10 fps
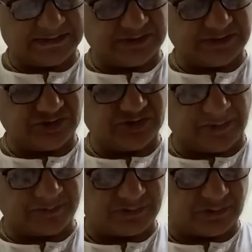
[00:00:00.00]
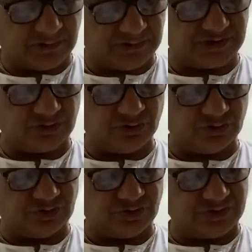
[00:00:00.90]
the sixth chapter.
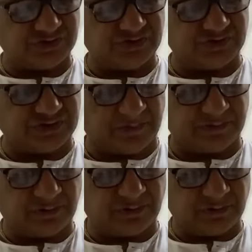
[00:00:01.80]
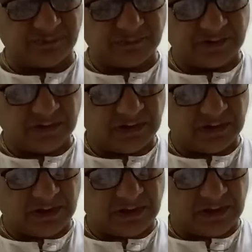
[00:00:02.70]
Just go to sixth chapter.
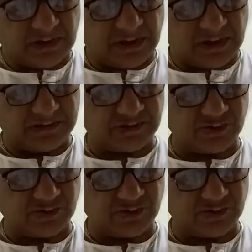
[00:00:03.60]
I